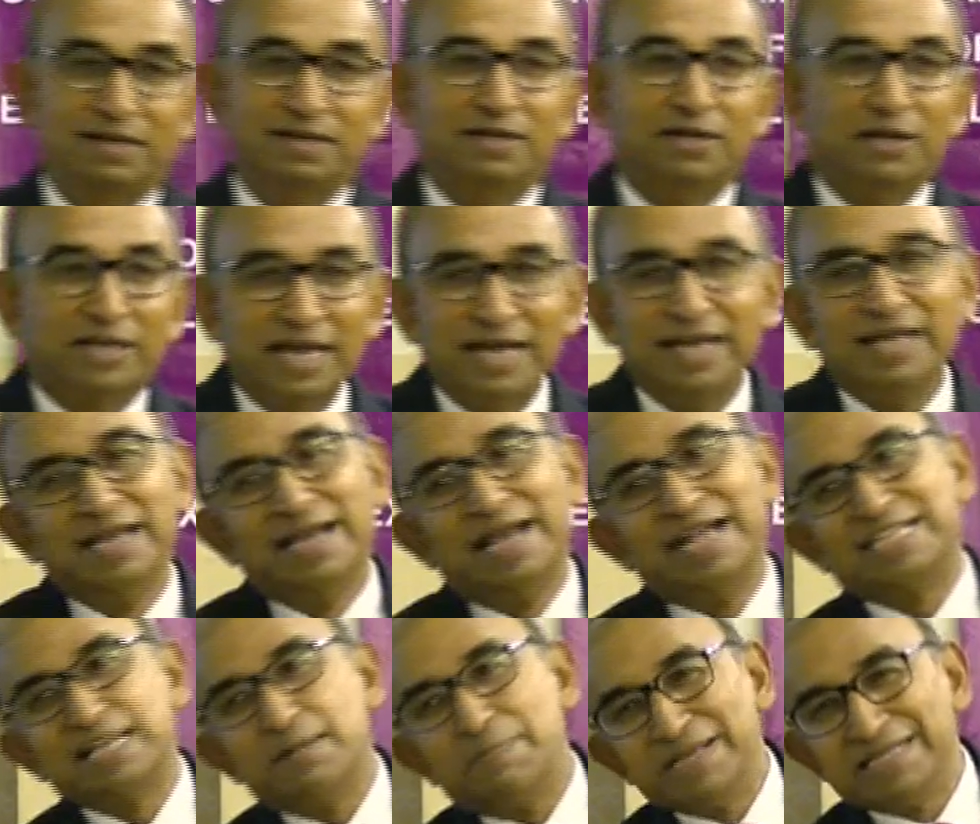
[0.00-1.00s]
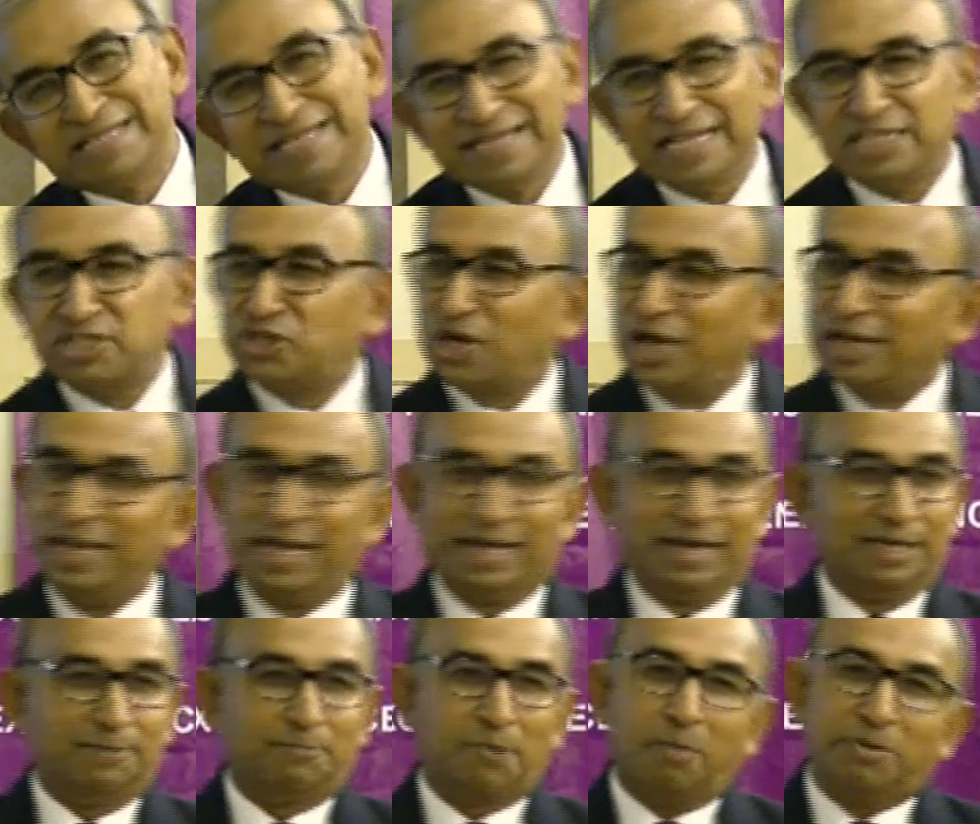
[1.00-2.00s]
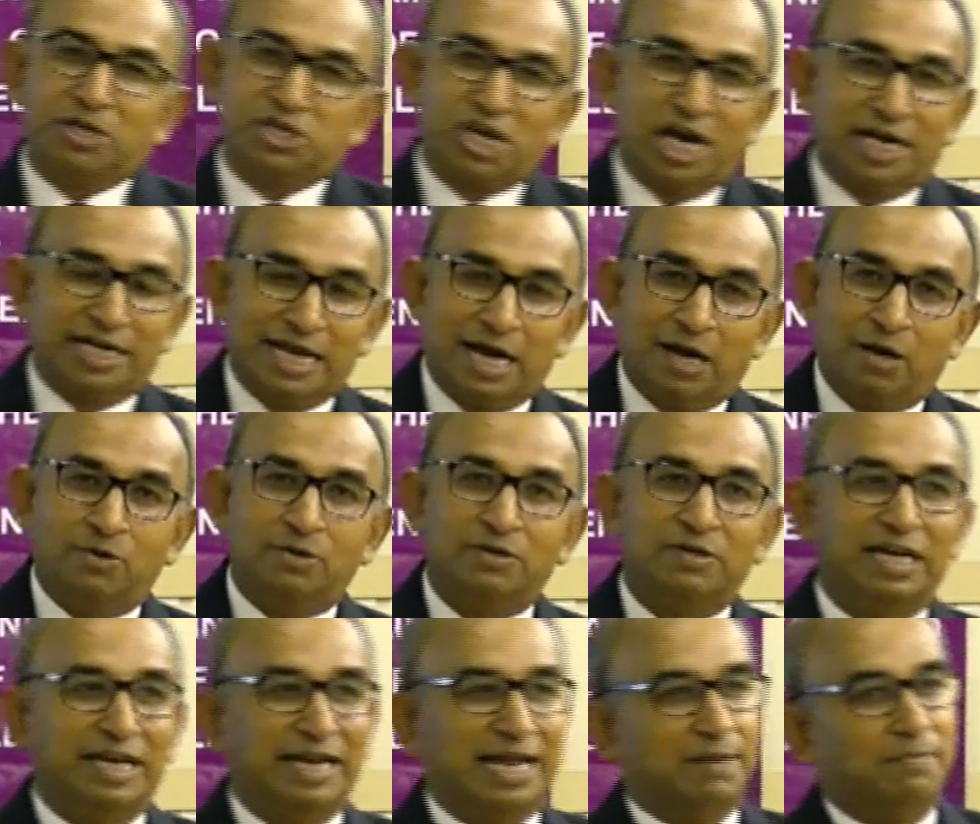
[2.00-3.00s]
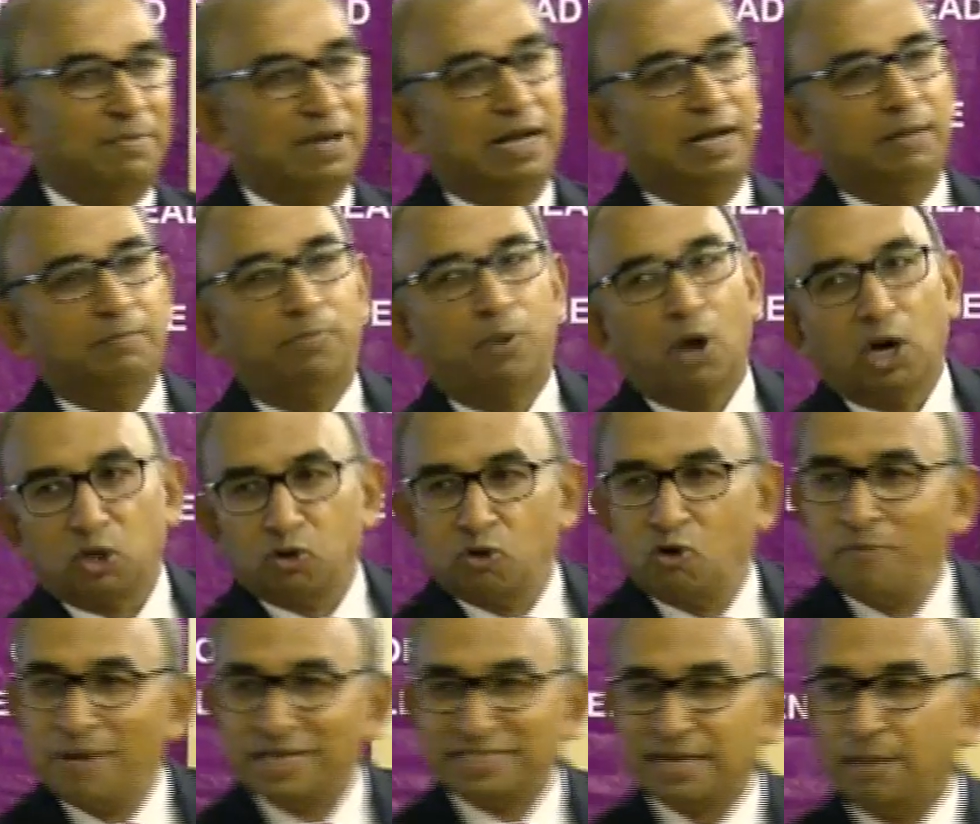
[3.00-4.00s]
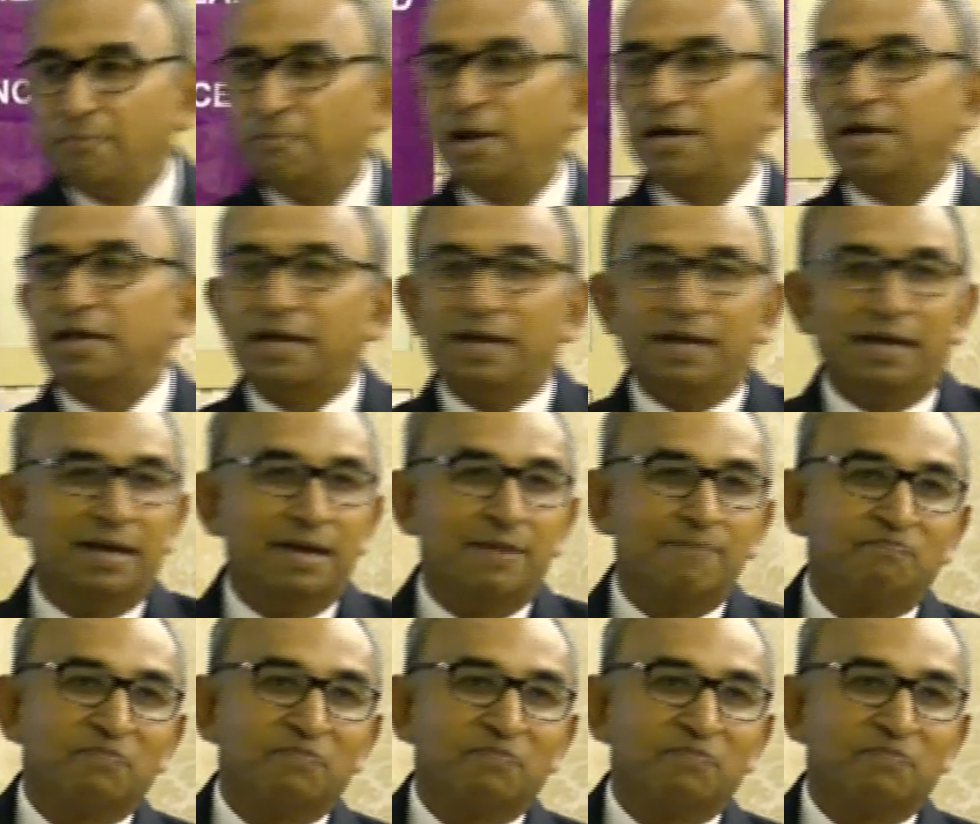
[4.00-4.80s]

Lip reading: Okay, it's a business that's struggling. It probably shut down. It'll get bought over by somebody.